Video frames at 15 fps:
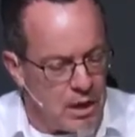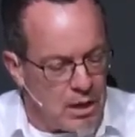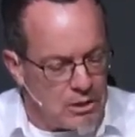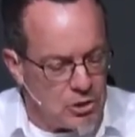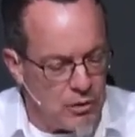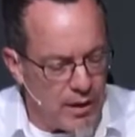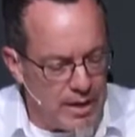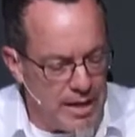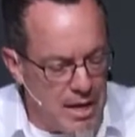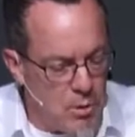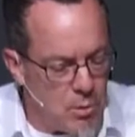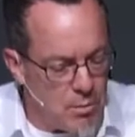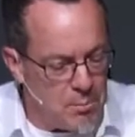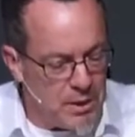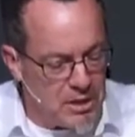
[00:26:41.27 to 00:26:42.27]
so that he
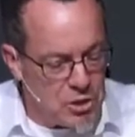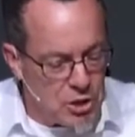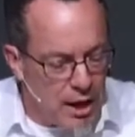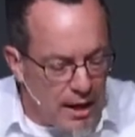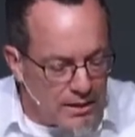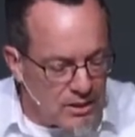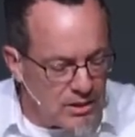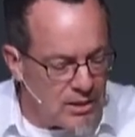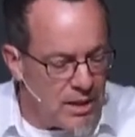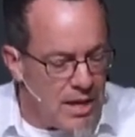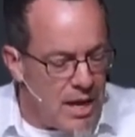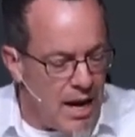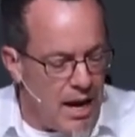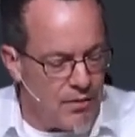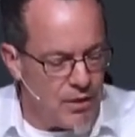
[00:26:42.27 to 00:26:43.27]
would be just
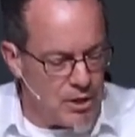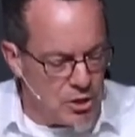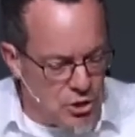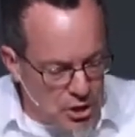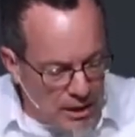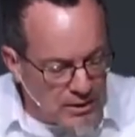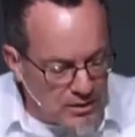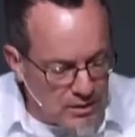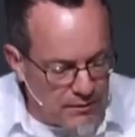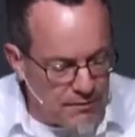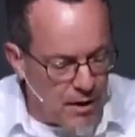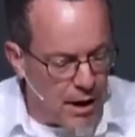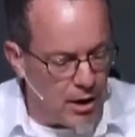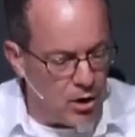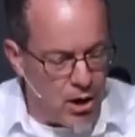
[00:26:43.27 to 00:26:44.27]
and the
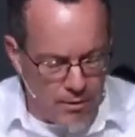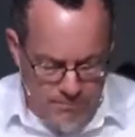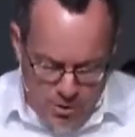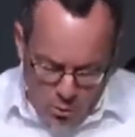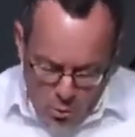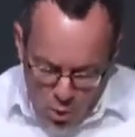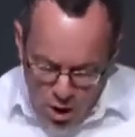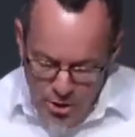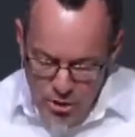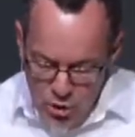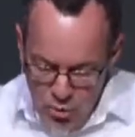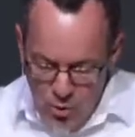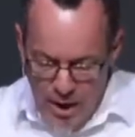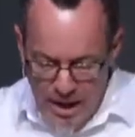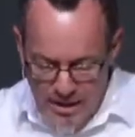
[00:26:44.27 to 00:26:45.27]
justifier of the one
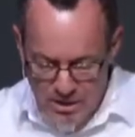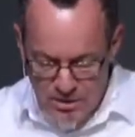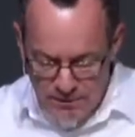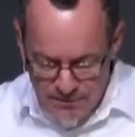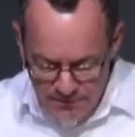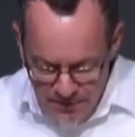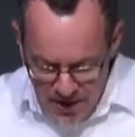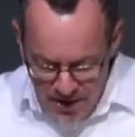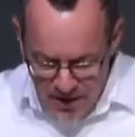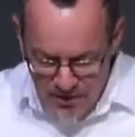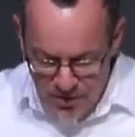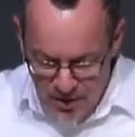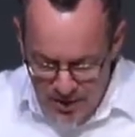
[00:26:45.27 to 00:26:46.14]
who has faith